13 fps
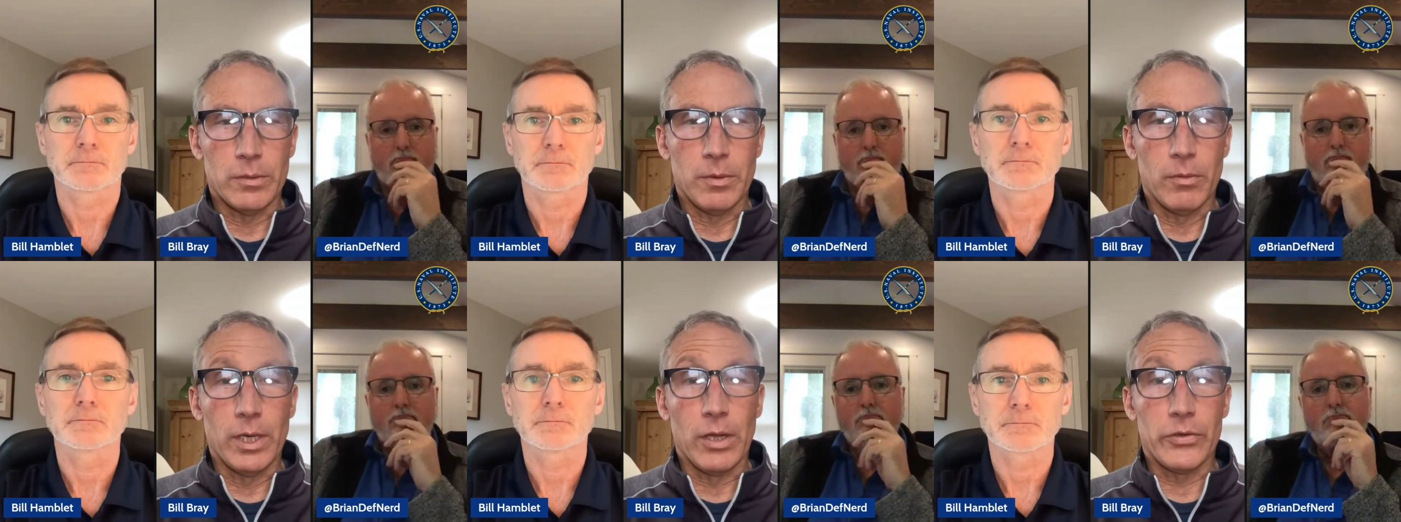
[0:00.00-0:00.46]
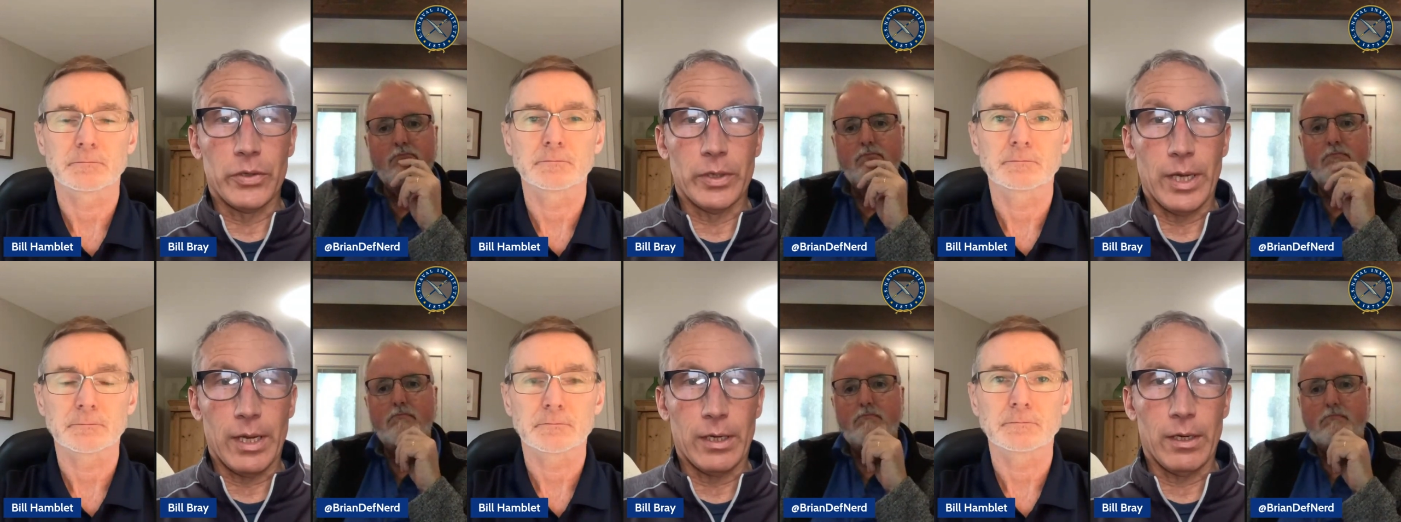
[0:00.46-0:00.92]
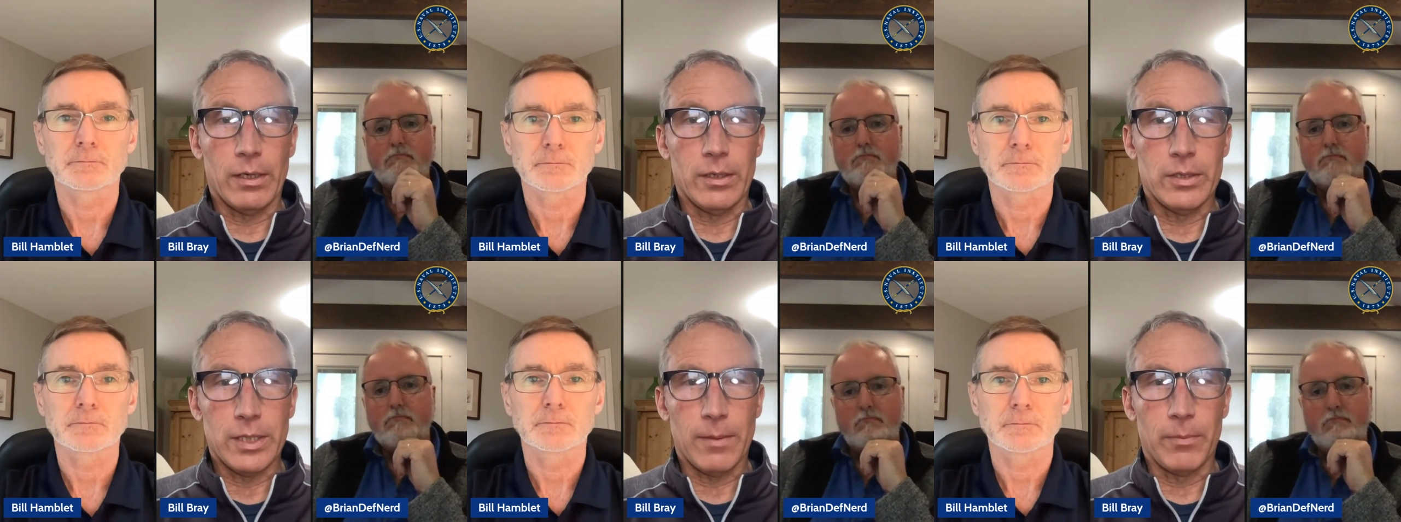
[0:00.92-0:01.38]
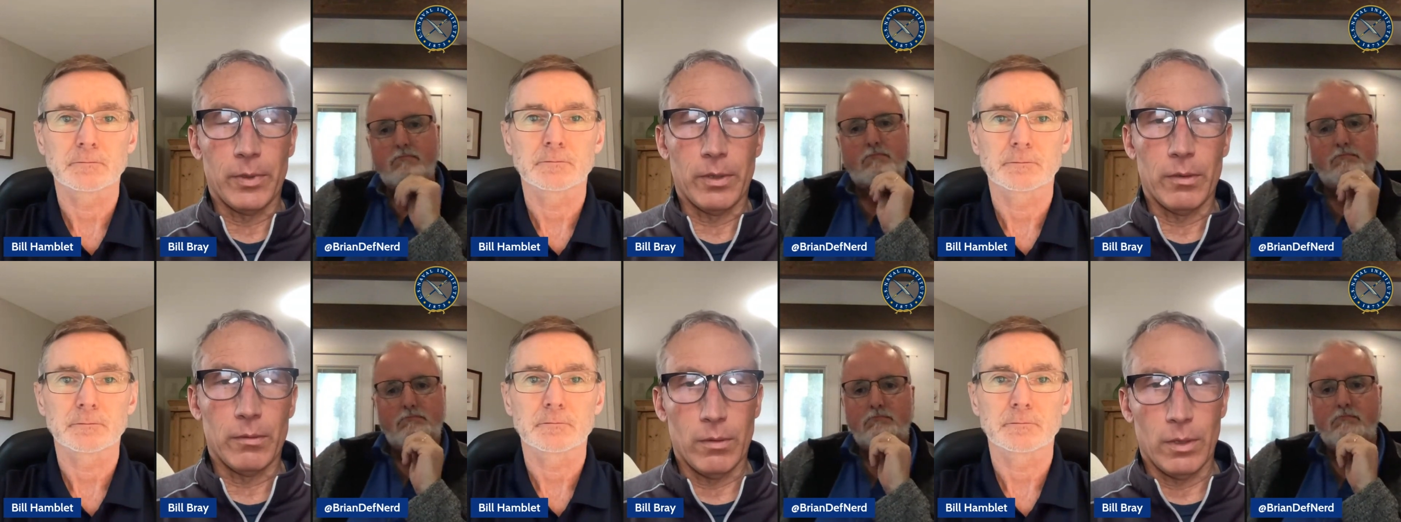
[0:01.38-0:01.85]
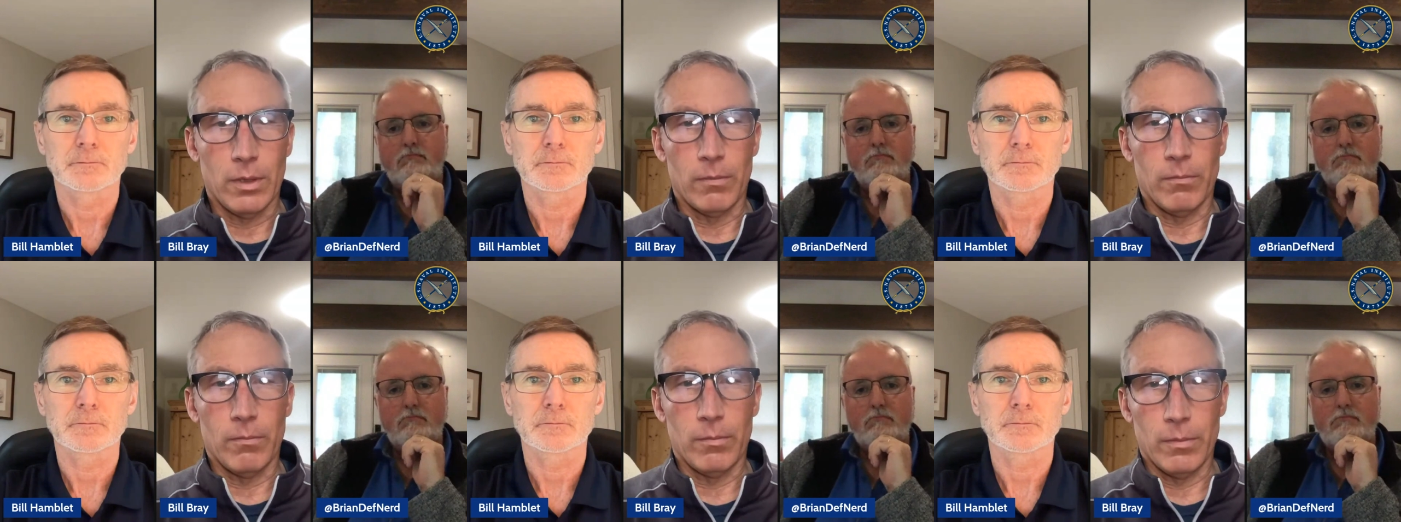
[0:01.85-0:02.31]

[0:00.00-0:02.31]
Speaker 1: But we also got a separate um,